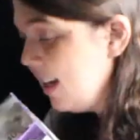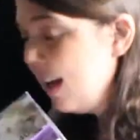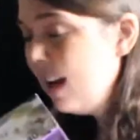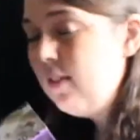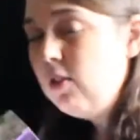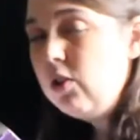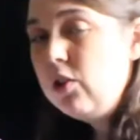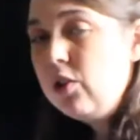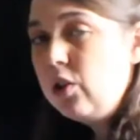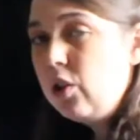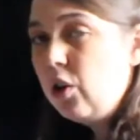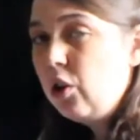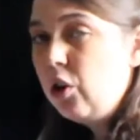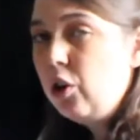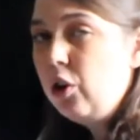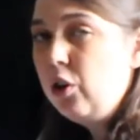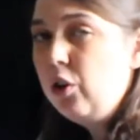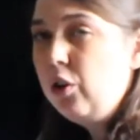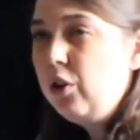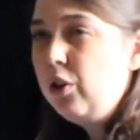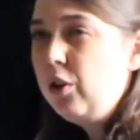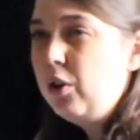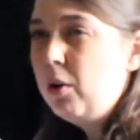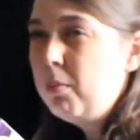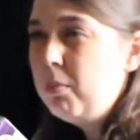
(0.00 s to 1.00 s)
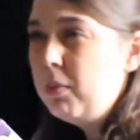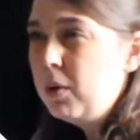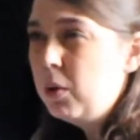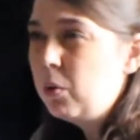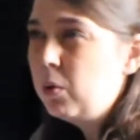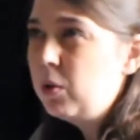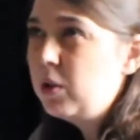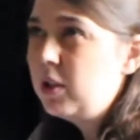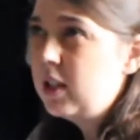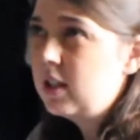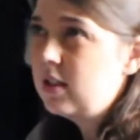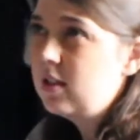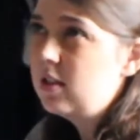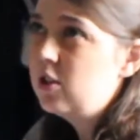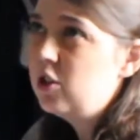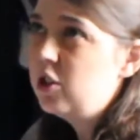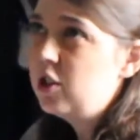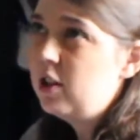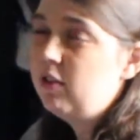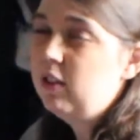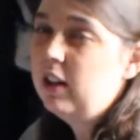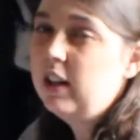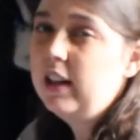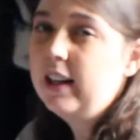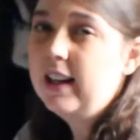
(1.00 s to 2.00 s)
Even though your milk doesn't
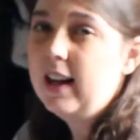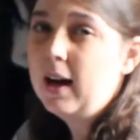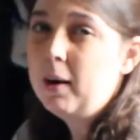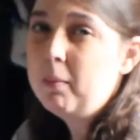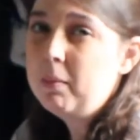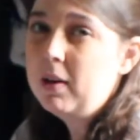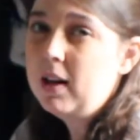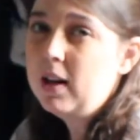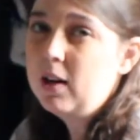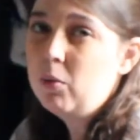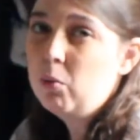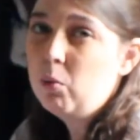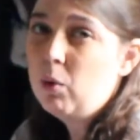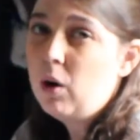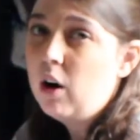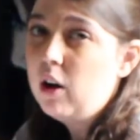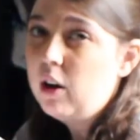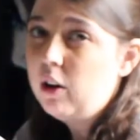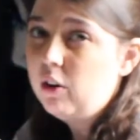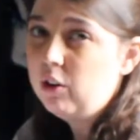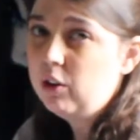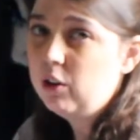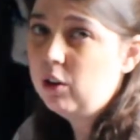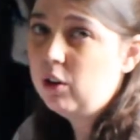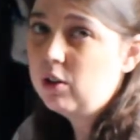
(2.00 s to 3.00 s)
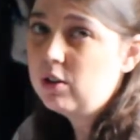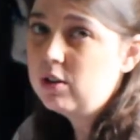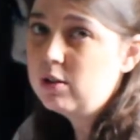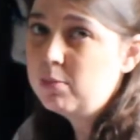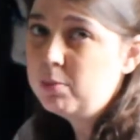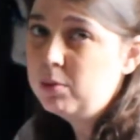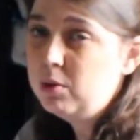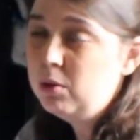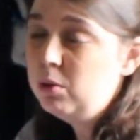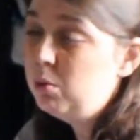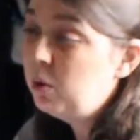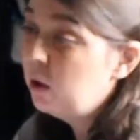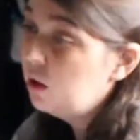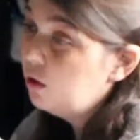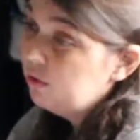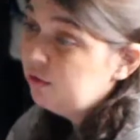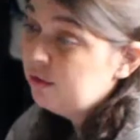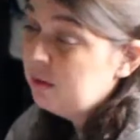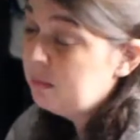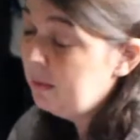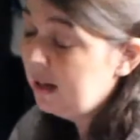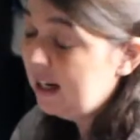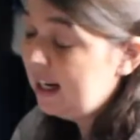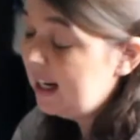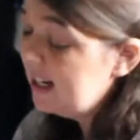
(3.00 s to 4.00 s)
generally come in while you're in hospital, well
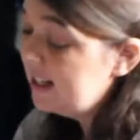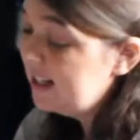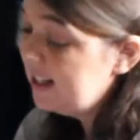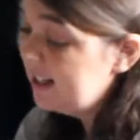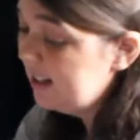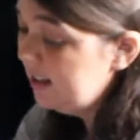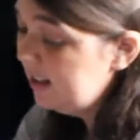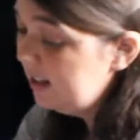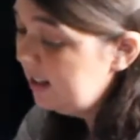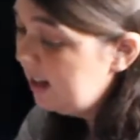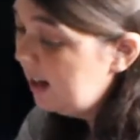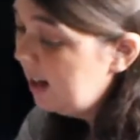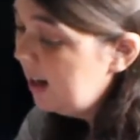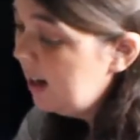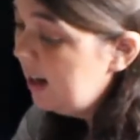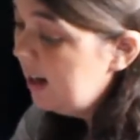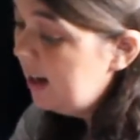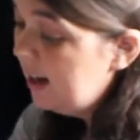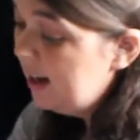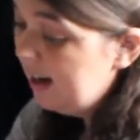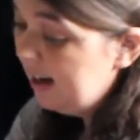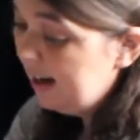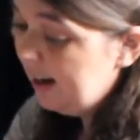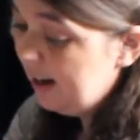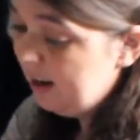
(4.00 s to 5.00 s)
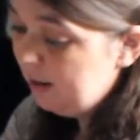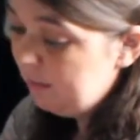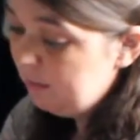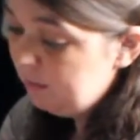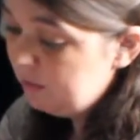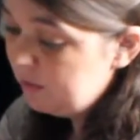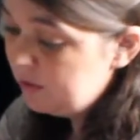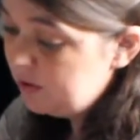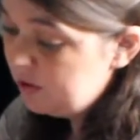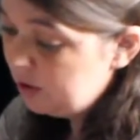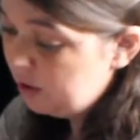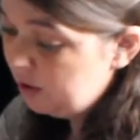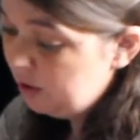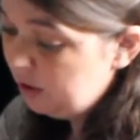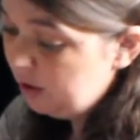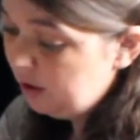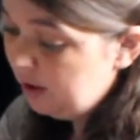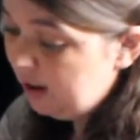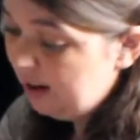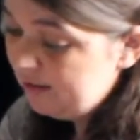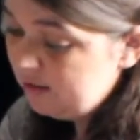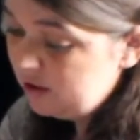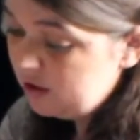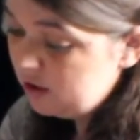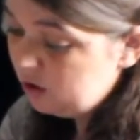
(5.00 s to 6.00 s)
for me it didn't, so
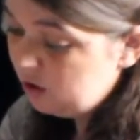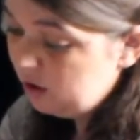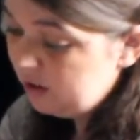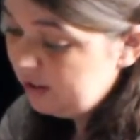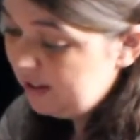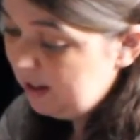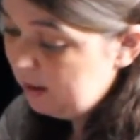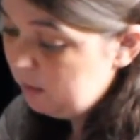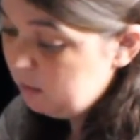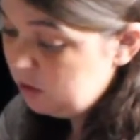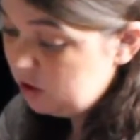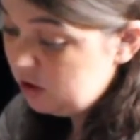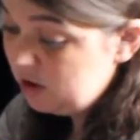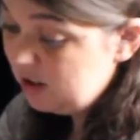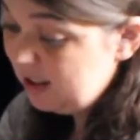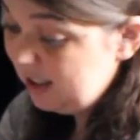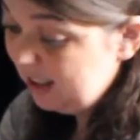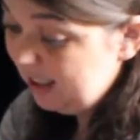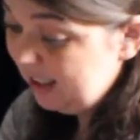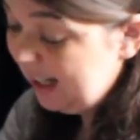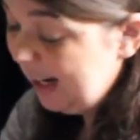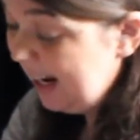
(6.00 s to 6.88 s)
I've just got them just in